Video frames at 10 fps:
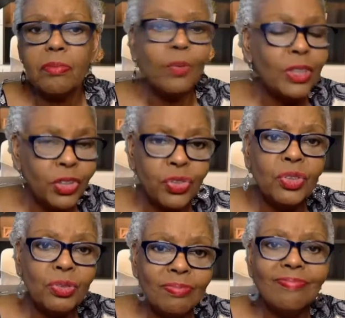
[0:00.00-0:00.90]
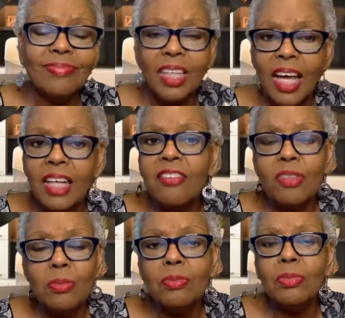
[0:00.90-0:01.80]
was true. A lot
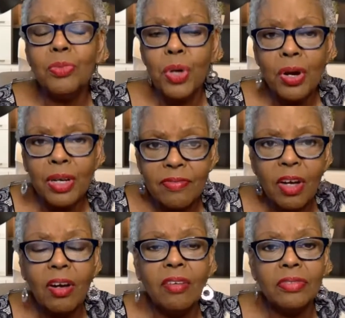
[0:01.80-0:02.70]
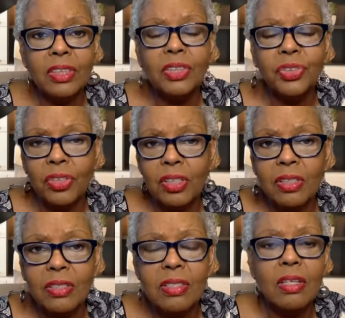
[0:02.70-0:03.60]
of them were involved in
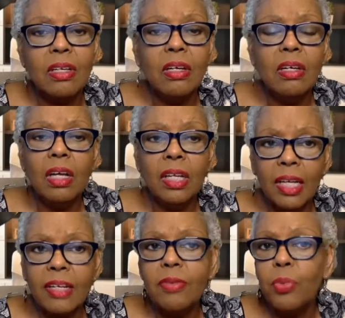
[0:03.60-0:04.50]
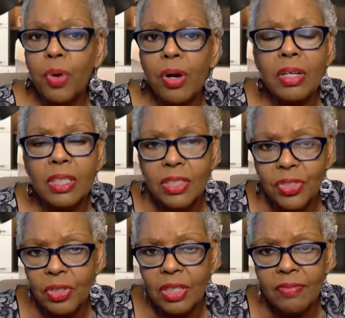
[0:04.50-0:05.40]
drugs. A lot of them were
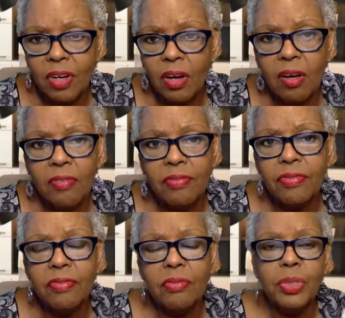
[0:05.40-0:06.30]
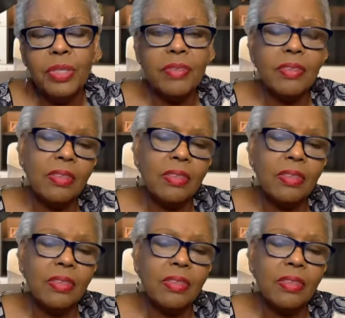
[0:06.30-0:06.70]
involved with